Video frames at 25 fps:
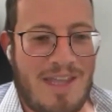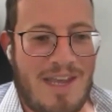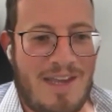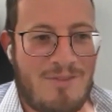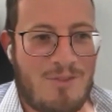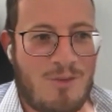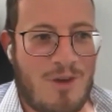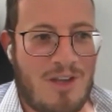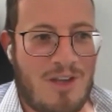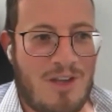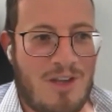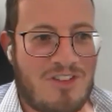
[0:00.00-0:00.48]

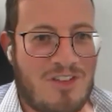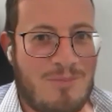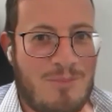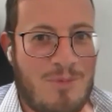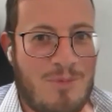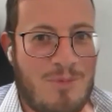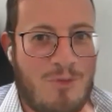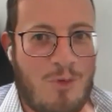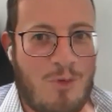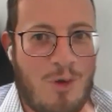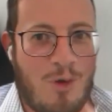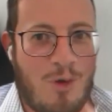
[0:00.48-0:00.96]
live question
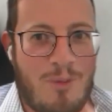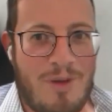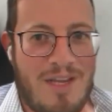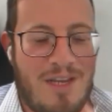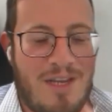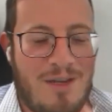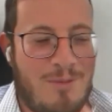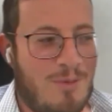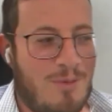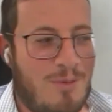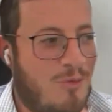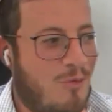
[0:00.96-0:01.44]
before
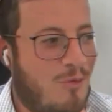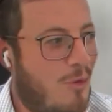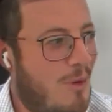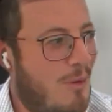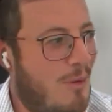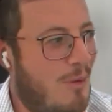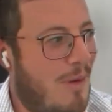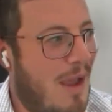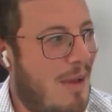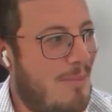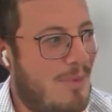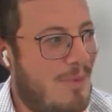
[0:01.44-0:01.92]
we
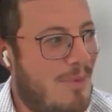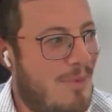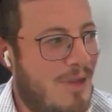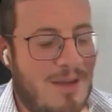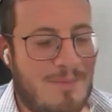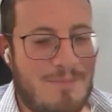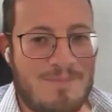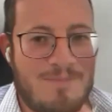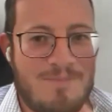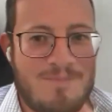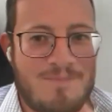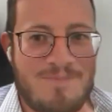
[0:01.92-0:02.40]
wrap it
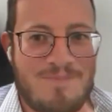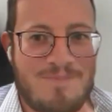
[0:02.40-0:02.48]
up.